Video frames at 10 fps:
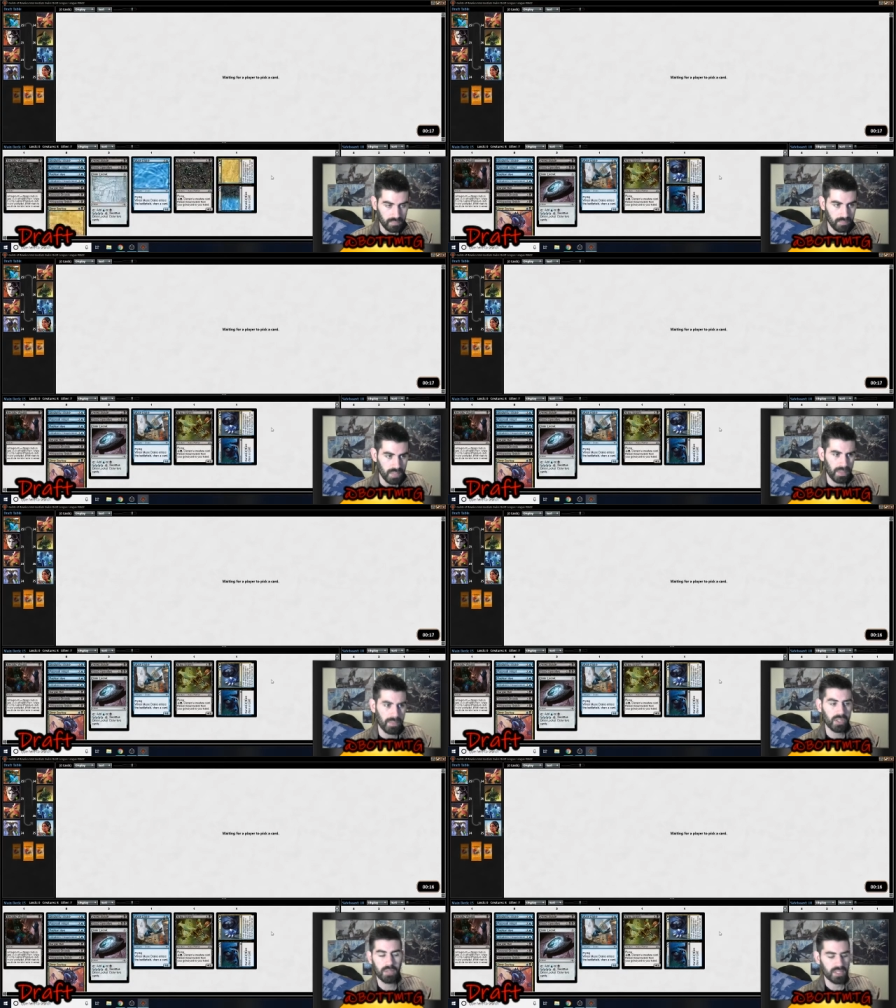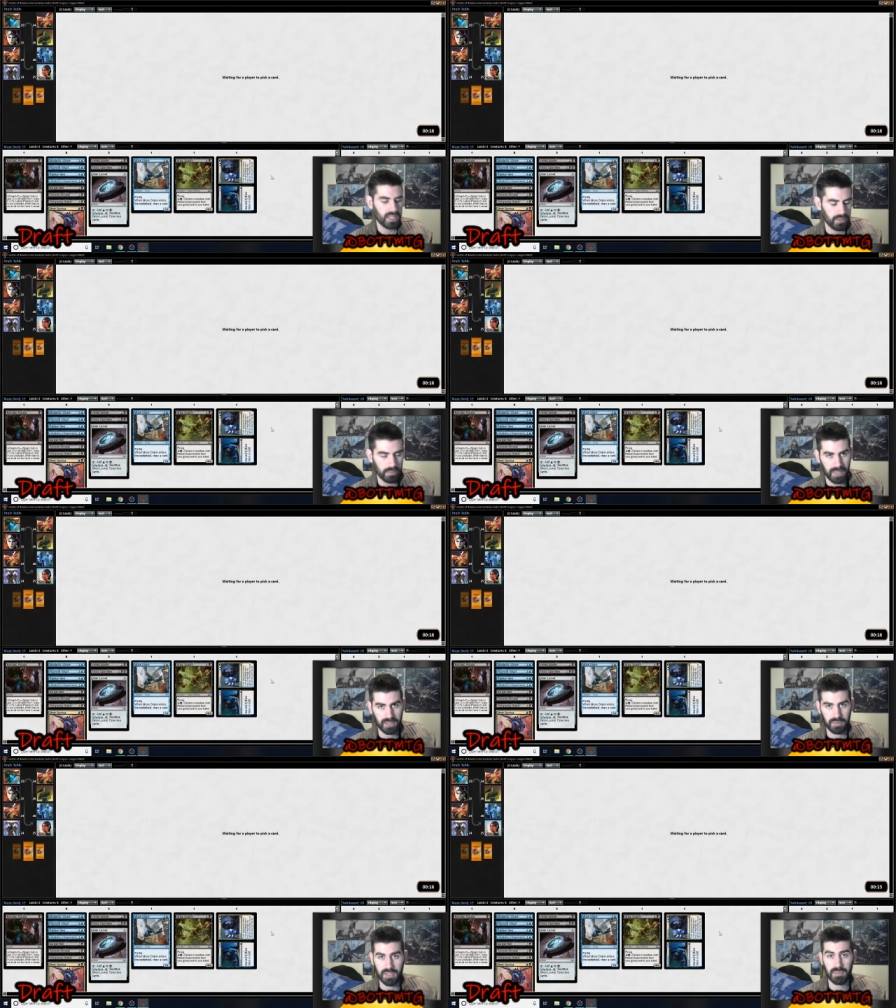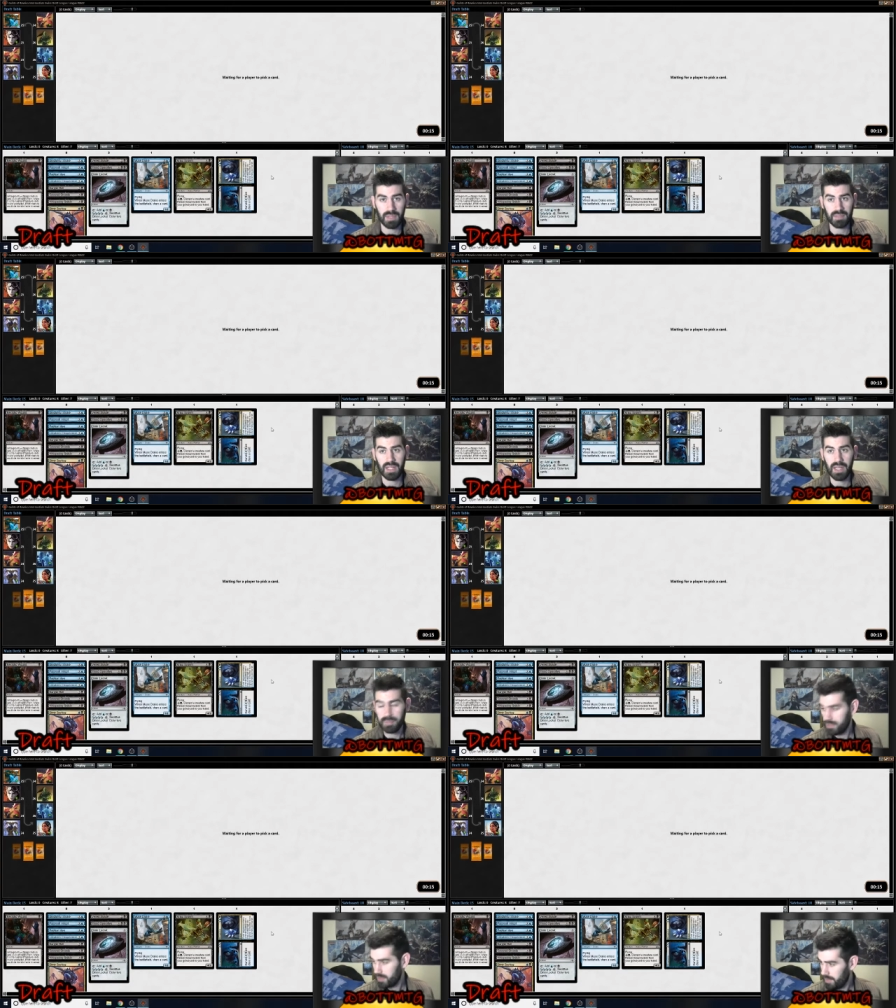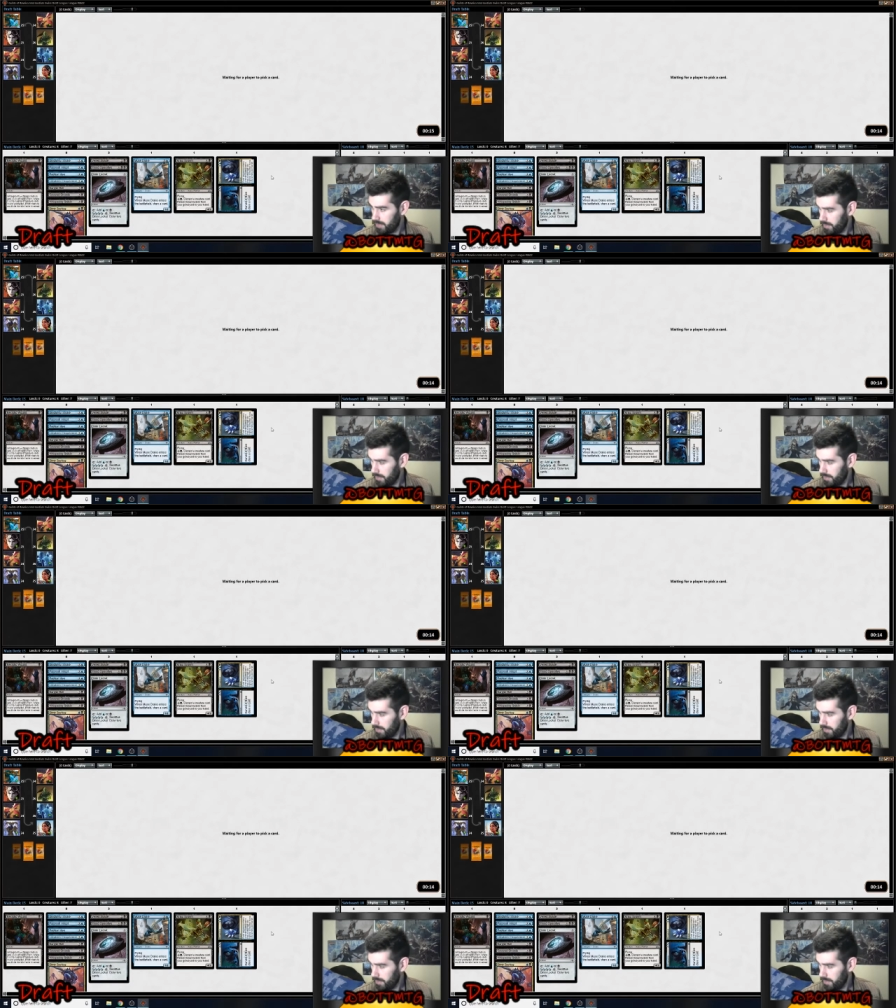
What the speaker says: Maybe it'll come together in pack 3. Sometimes that happens.